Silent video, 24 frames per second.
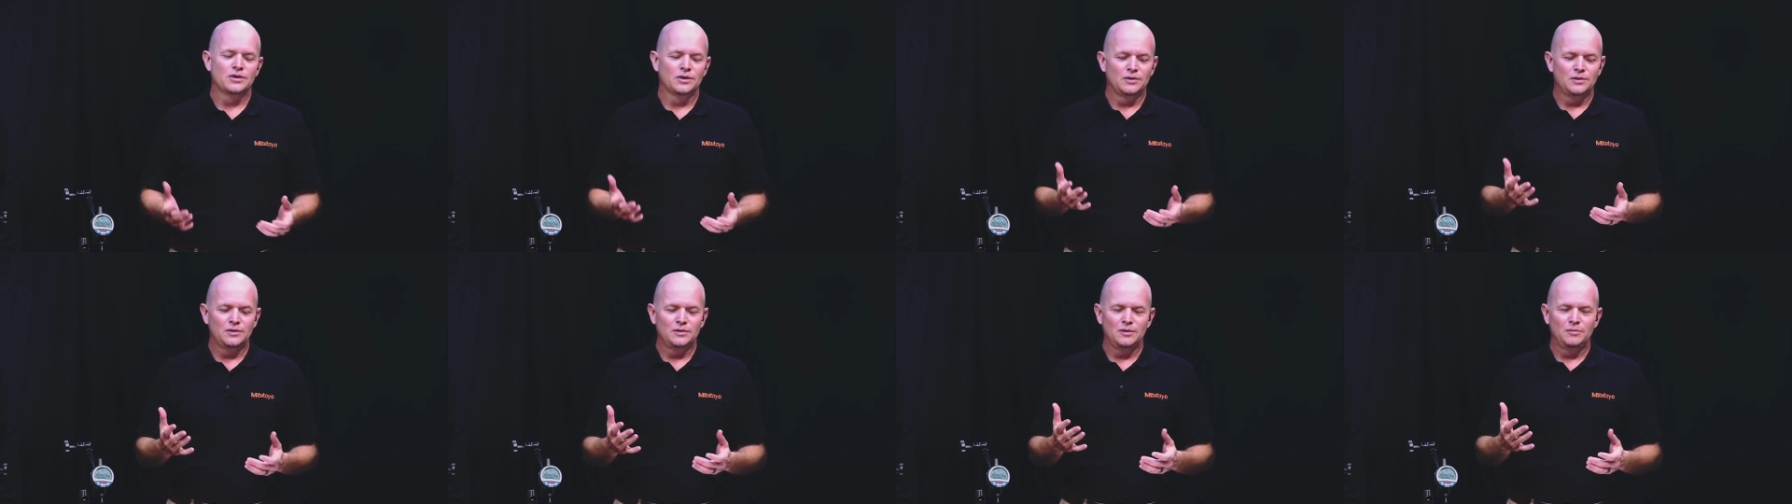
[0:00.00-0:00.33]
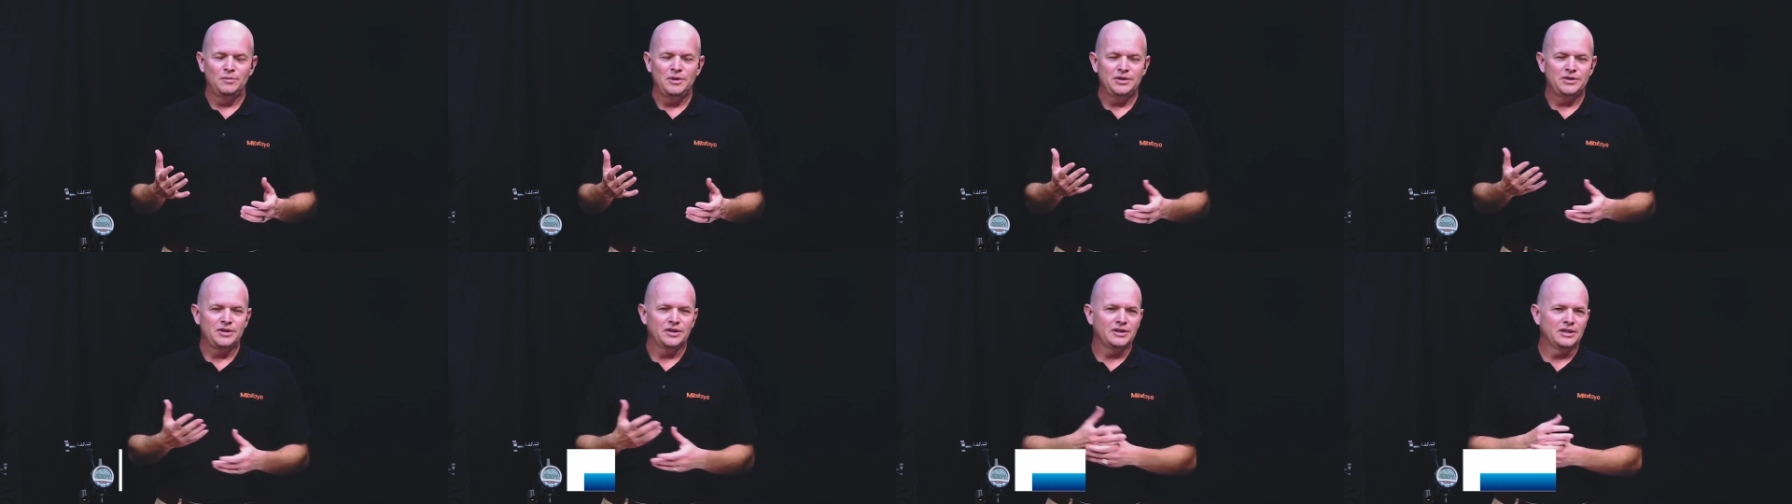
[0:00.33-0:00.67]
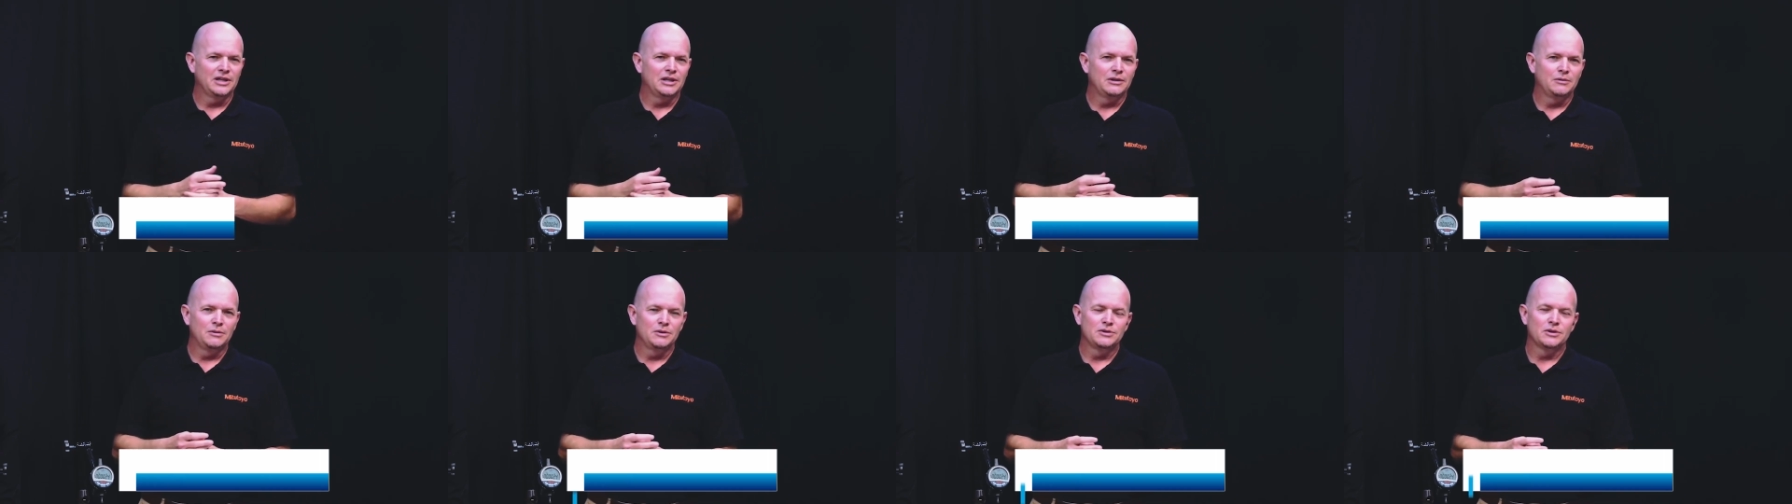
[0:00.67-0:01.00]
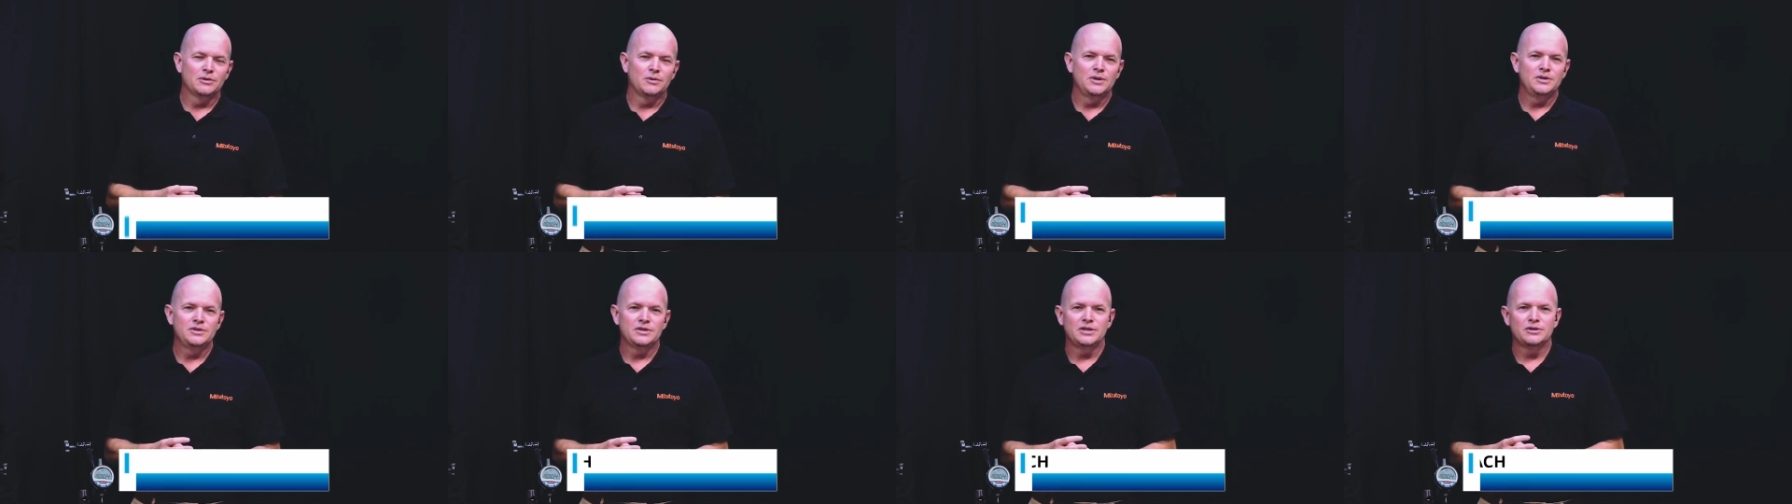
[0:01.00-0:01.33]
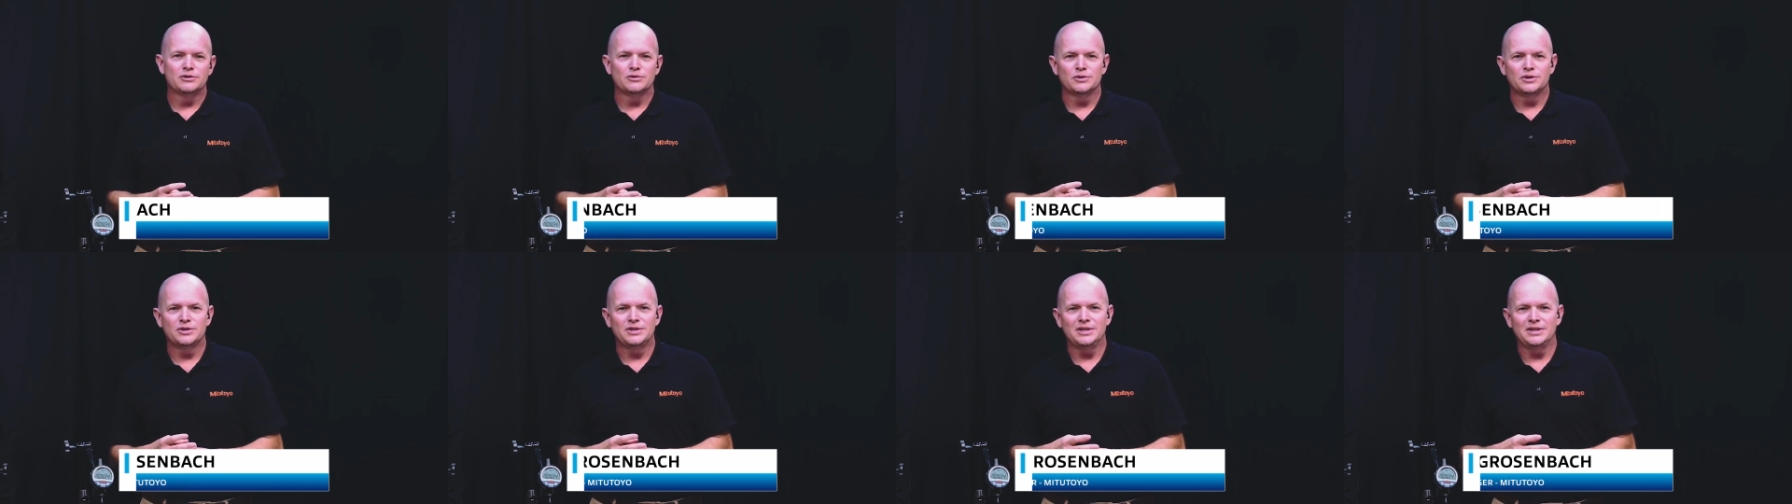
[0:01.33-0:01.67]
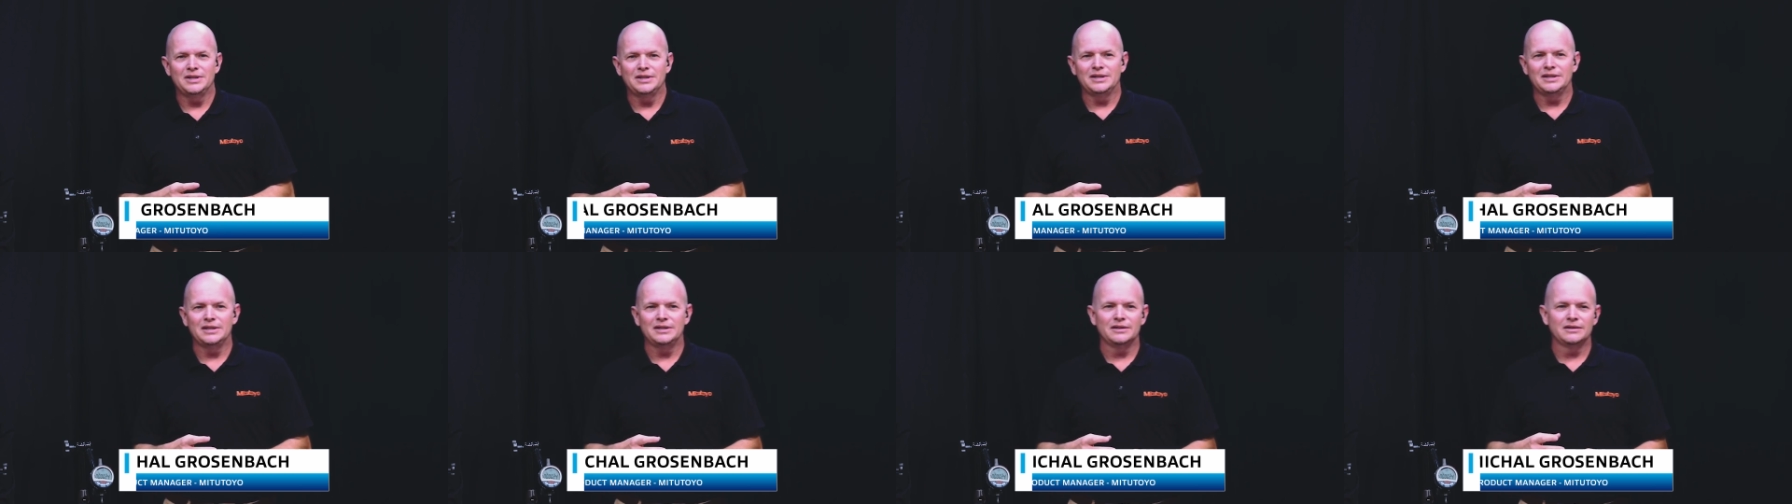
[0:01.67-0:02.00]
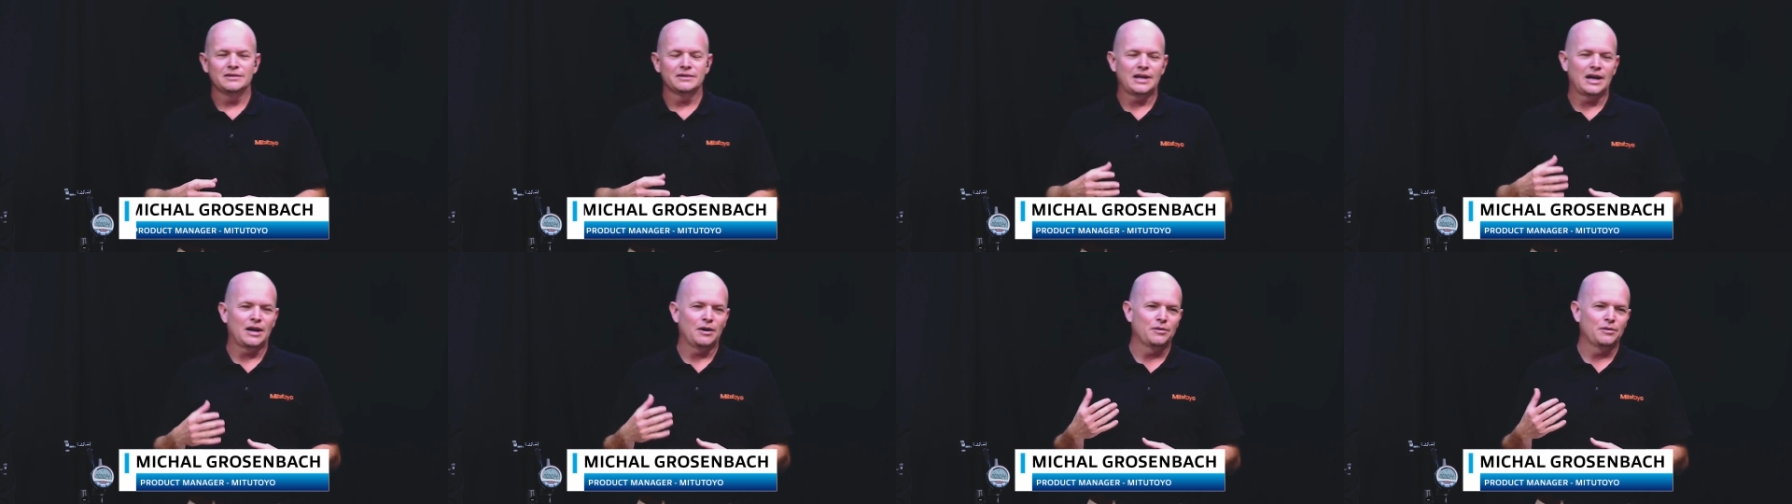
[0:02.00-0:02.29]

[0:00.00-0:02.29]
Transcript: So basically, I was always interested in